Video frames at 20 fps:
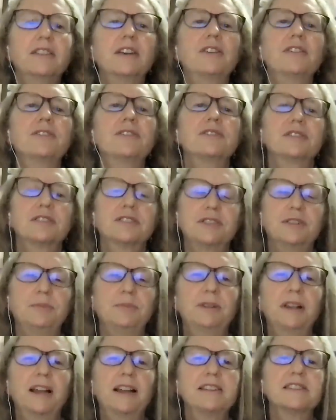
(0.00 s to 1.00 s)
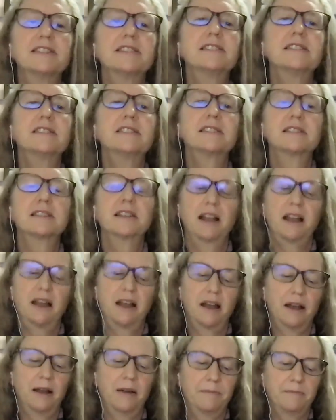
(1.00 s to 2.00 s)
those two places.
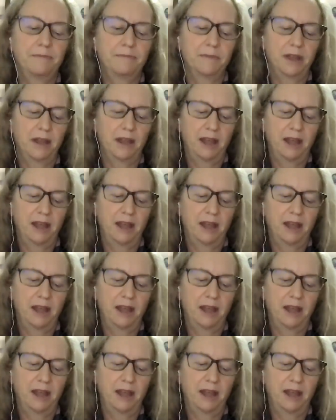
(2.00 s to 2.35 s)
In